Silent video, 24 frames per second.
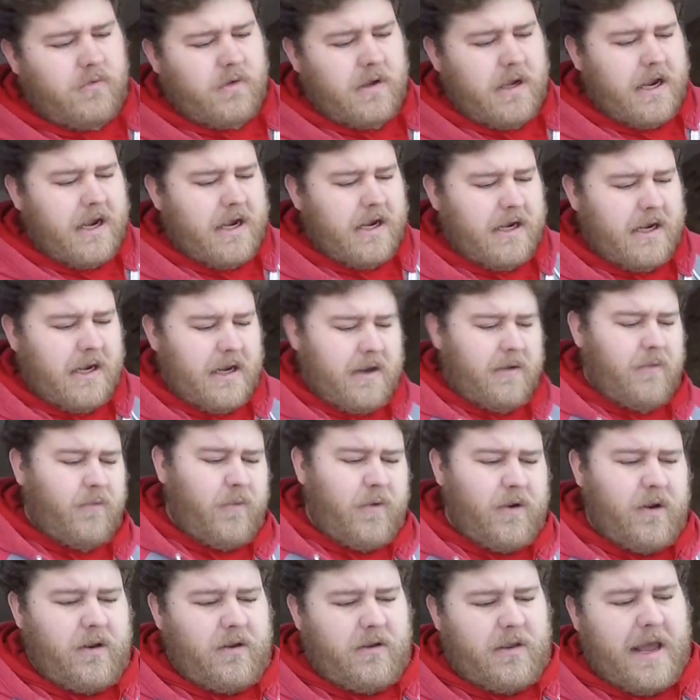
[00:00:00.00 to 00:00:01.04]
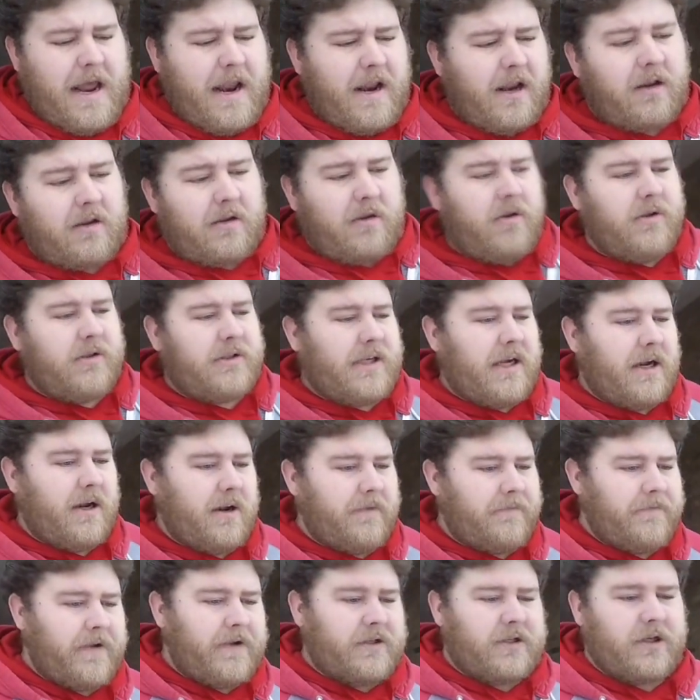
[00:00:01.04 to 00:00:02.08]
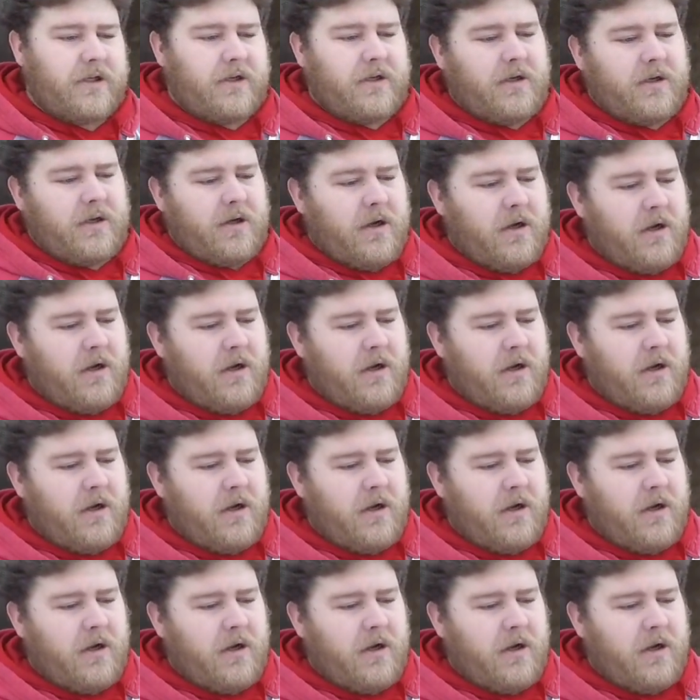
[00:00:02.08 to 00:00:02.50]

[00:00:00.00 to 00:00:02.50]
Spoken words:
And that includes Carrie Fisher.